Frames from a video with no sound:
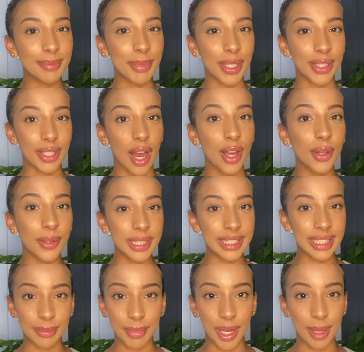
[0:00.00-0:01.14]
because I always
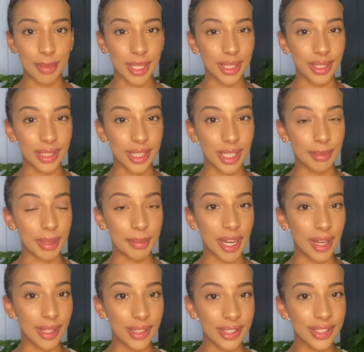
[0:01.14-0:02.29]
think my opinion is going to be
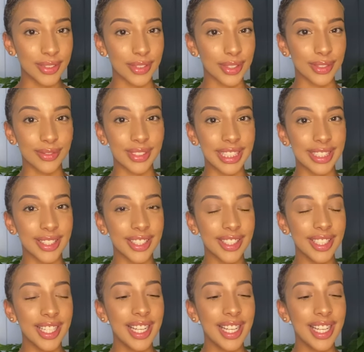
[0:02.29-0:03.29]
biased for some reason.